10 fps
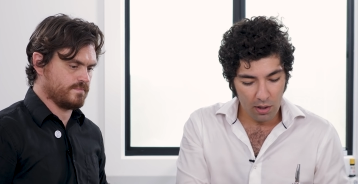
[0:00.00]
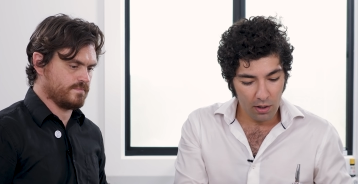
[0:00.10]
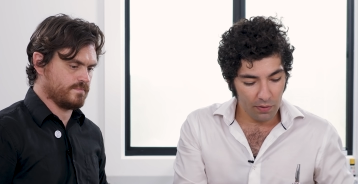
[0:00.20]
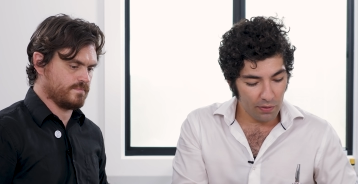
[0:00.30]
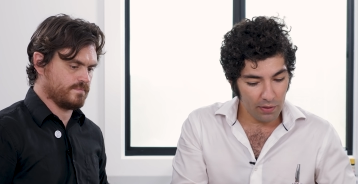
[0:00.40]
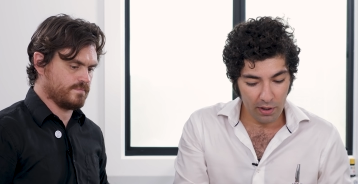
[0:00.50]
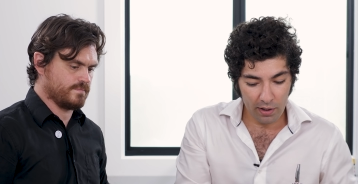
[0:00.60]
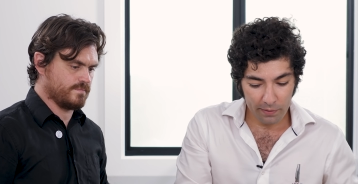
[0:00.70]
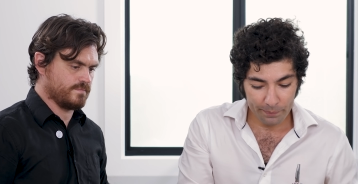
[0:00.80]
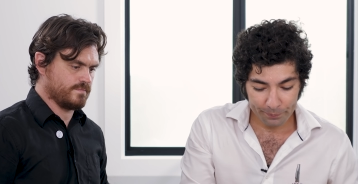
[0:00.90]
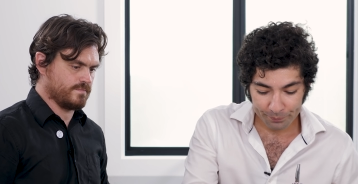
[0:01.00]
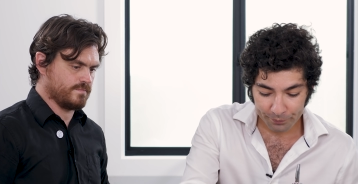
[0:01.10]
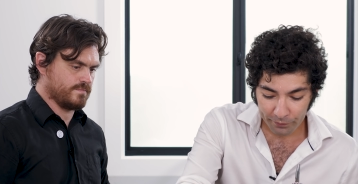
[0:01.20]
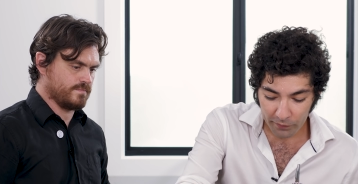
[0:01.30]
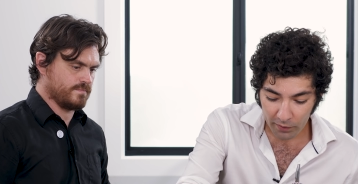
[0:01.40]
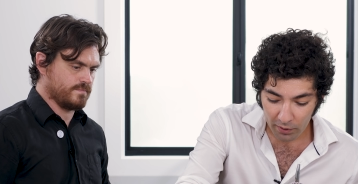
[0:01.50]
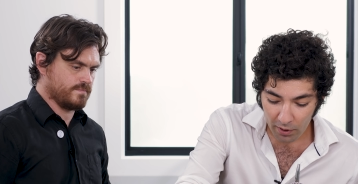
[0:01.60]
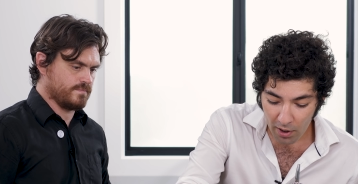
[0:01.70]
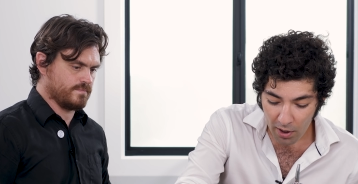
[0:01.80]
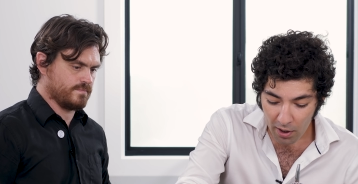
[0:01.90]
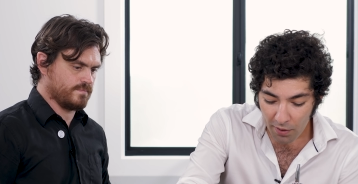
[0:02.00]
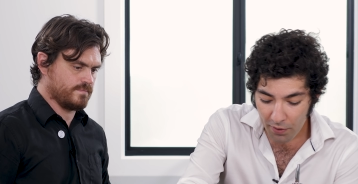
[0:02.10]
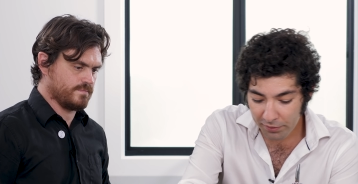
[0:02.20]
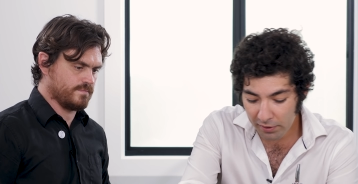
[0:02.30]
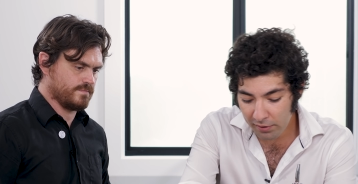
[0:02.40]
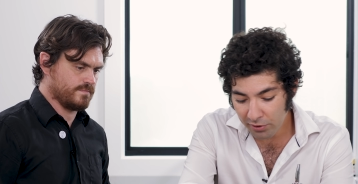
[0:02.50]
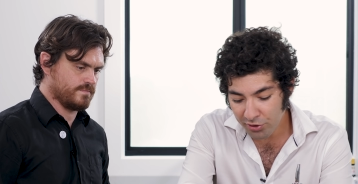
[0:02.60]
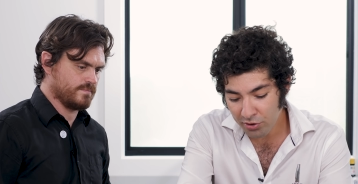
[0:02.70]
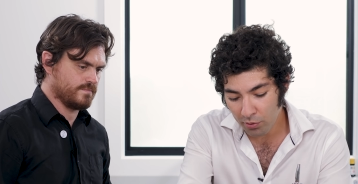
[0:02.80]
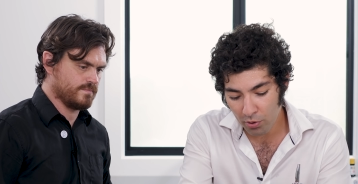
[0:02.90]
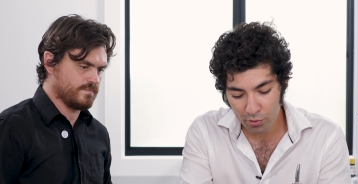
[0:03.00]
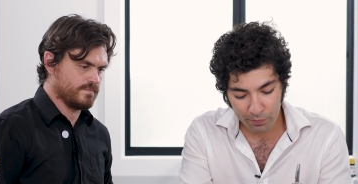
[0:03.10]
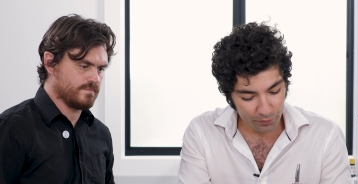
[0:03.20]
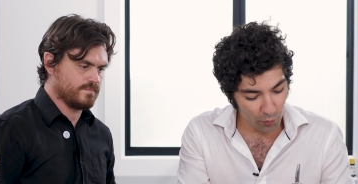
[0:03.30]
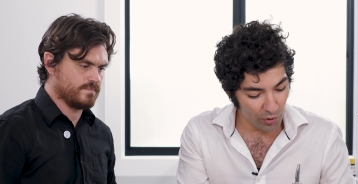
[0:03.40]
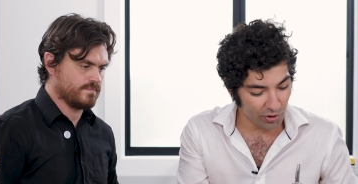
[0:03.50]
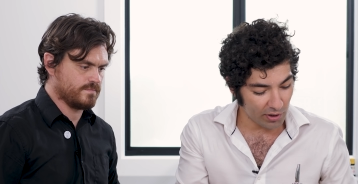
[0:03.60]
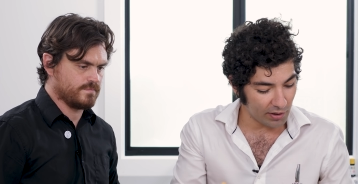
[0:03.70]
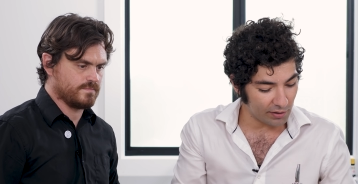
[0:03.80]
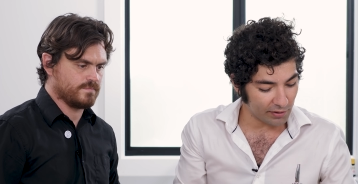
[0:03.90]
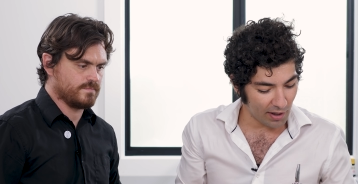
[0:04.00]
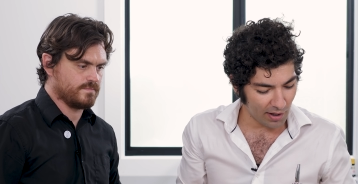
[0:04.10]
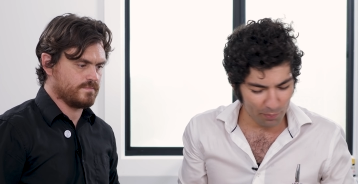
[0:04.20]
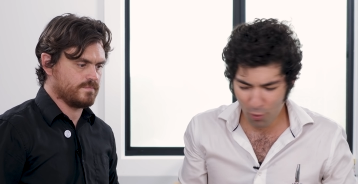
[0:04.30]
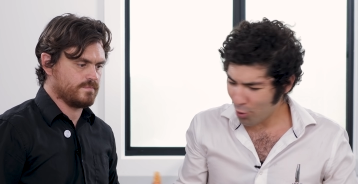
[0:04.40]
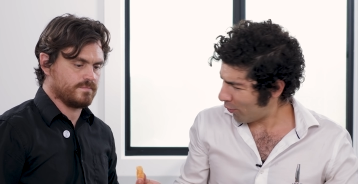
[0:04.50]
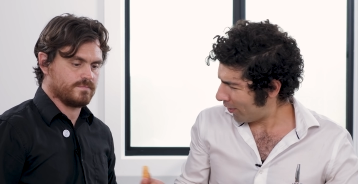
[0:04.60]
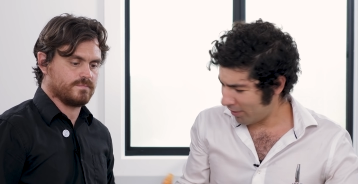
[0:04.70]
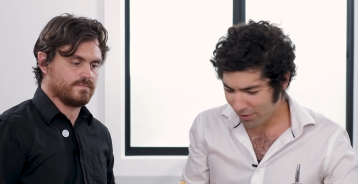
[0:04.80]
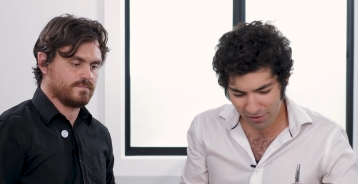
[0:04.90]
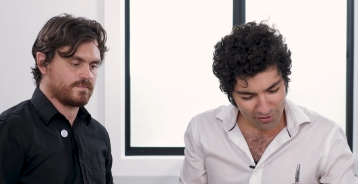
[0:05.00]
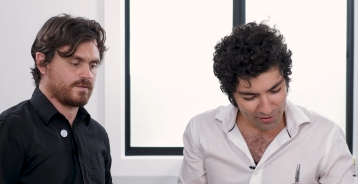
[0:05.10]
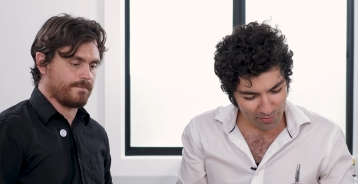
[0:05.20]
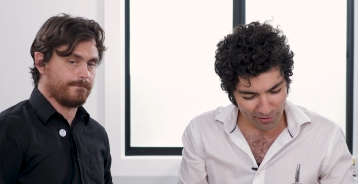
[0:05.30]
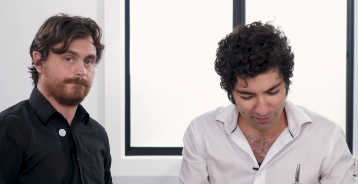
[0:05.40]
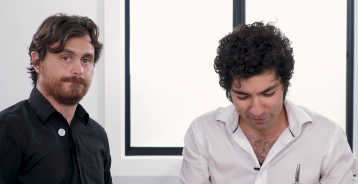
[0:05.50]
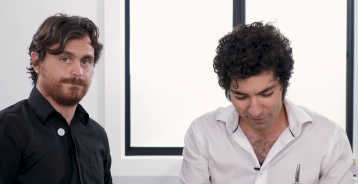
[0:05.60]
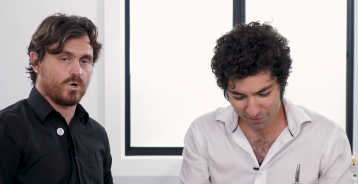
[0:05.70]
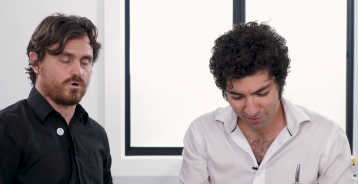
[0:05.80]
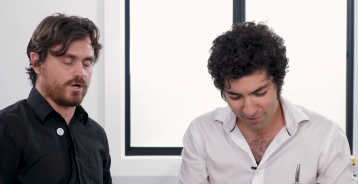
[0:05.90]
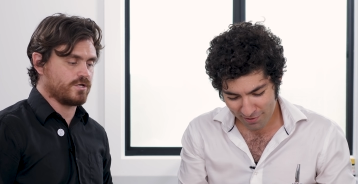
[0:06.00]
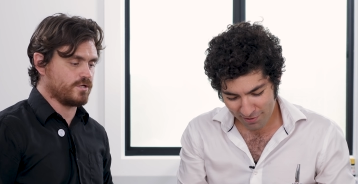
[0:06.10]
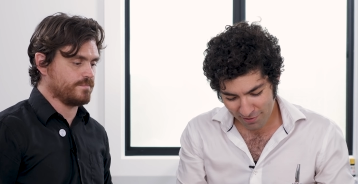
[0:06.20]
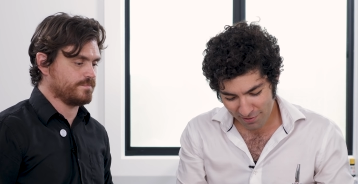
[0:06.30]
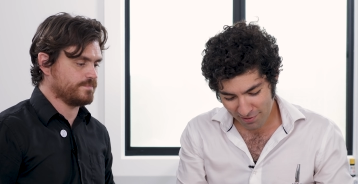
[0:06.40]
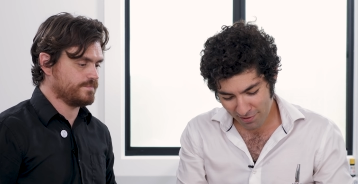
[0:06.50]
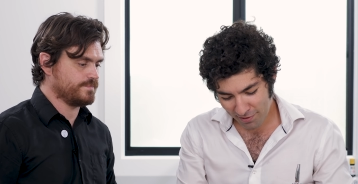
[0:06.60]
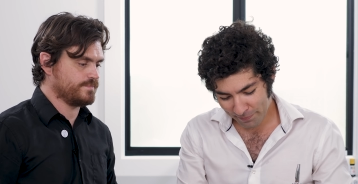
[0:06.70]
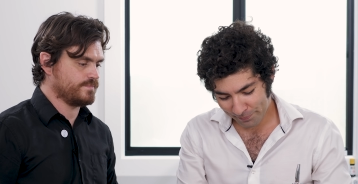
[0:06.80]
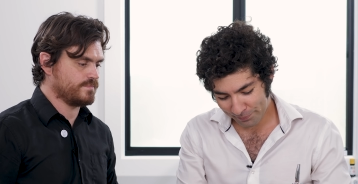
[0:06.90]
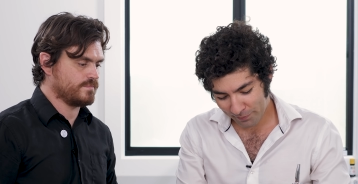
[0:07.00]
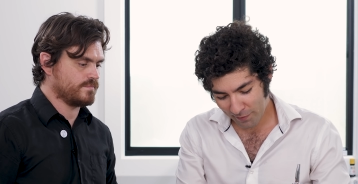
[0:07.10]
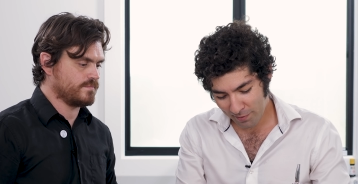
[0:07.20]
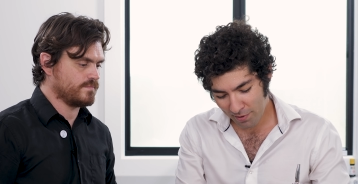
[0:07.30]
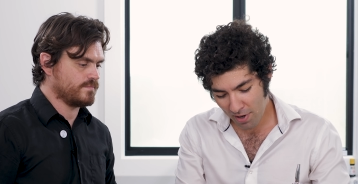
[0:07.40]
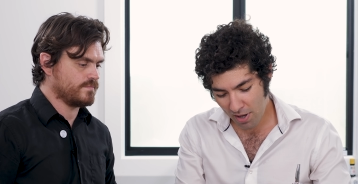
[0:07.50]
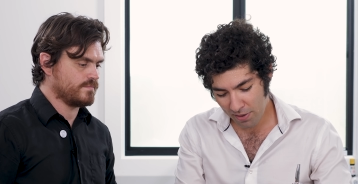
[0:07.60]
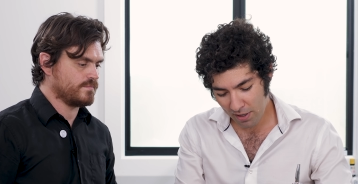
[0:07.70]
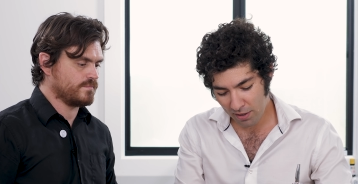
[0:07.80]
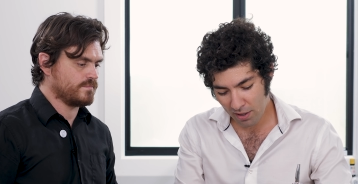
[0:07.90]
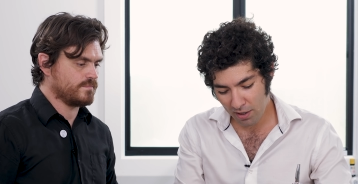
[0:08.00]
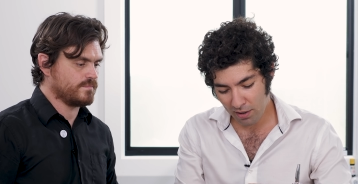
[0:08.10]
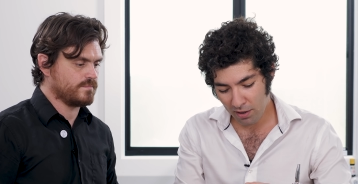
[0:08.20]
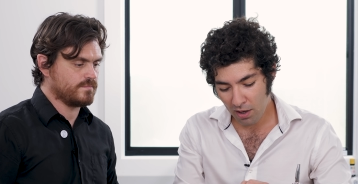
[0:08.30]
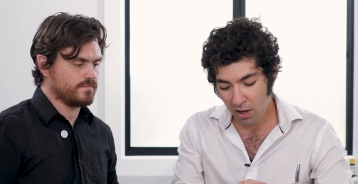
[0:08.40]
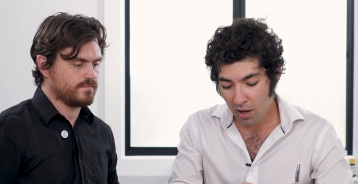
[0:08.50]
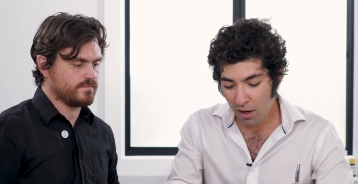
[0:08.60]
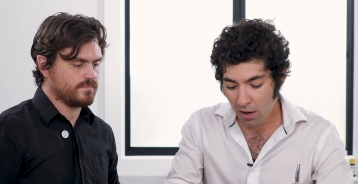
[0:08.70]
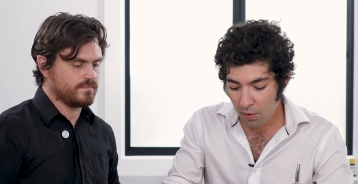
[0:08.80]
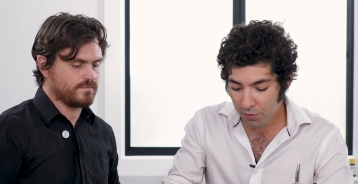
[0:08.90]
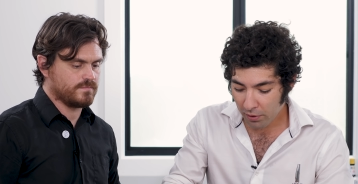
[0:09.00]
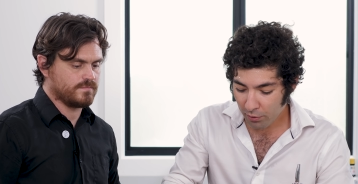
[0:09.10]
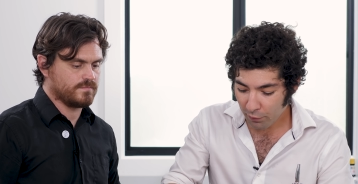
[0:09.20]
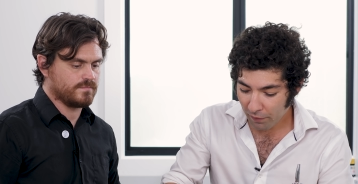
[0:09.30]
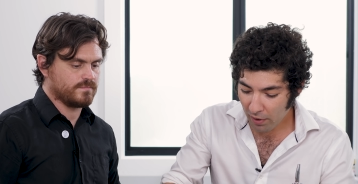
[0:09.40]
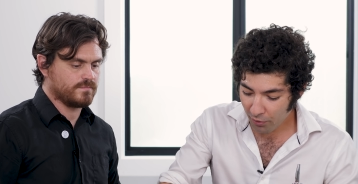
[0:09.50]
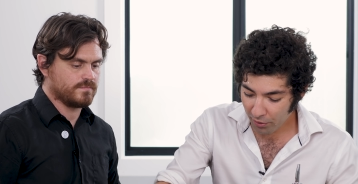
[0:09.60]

Speaker 1: And then this is a chicharron, which is uh, pork rind in English, I
Speaker 2: believe. Pork rind, yep.
Speaker 1: Yeah. And then uh, little flower